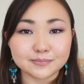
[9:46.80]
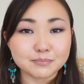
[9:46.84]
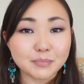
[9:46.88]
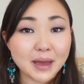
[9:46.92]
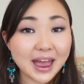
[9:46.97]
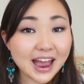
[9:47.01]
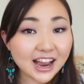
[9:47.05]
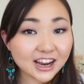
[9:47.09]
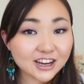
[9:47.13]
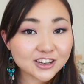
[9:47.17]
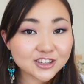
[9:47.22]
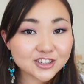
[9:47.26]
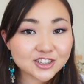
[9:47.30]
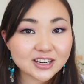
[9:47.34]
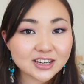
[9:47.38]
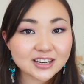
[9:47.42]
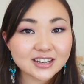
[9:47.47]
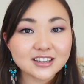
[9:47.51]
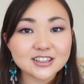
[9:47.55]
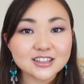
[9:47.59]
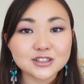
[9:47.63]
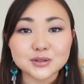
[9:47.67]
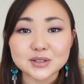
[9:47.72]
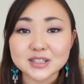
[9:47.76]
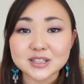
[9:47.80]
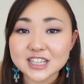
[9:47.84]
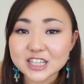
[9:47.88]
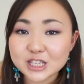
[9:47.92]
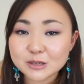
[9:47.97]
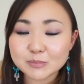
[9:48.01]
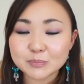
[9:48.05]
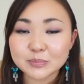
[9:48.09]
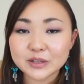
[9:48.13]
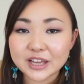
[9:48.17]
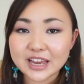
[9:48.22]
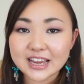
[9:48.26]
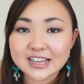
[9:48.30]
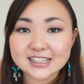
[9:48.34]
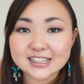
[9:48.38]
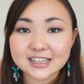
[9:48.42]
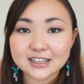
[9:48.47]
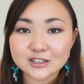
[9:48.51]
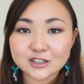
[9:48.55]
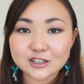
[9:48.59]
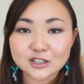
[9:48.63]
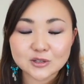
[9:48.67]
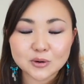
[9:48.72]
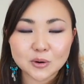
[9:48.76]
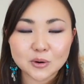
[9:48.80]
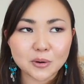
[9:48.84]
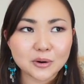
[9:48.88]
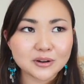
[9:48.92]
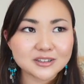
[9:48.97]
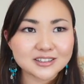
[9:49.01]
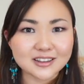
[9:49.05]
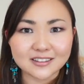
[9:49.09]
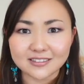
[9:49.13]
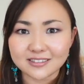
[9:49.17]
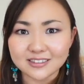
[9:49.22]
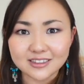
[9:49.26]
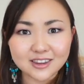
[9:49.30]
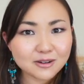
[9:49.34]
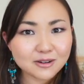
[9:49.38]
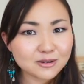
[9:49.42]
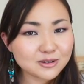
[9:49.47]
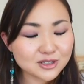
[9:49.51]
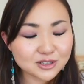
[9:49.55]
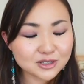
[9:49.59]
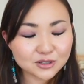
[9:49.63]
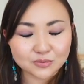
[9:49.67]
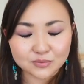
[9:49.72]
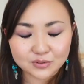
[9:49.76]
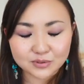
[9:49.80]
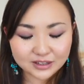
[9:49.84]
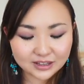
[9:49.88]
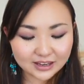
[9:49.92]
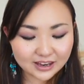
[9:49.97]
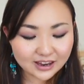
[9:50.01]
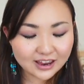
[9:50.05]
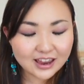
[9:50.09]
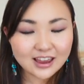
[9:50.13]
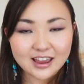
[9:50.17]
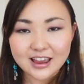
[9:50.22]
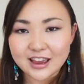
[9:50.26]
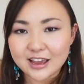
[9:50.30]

packagings, displays in the stores, and they're just really